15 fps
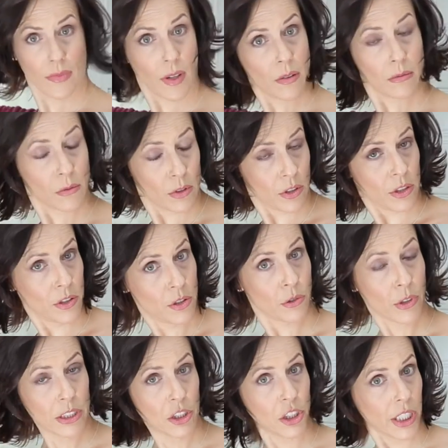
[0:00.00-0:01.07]
It's just
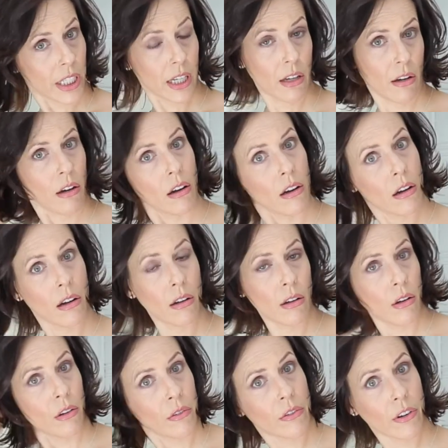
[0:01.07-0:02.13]
scrunching it all
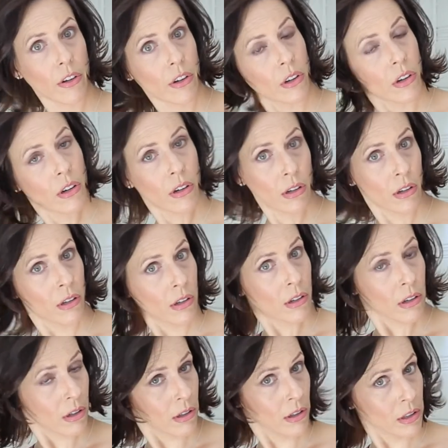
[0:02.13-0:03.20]
over.
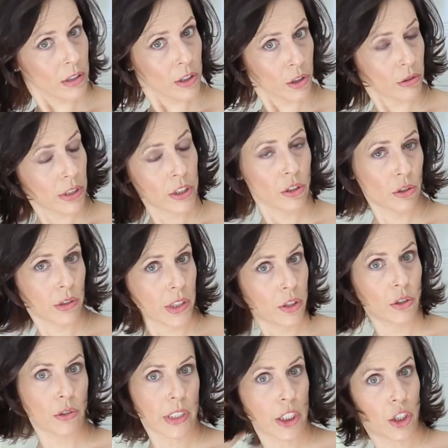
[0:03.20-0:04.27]
Scrunch, scrunch,
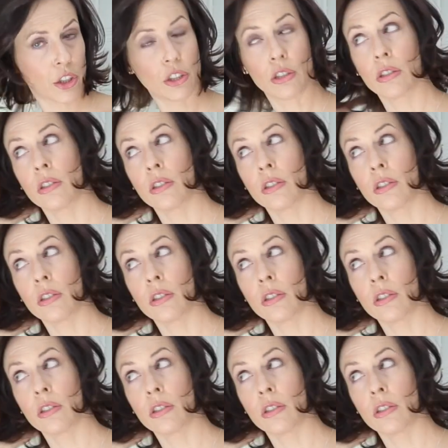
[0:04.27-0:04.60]
scrunch.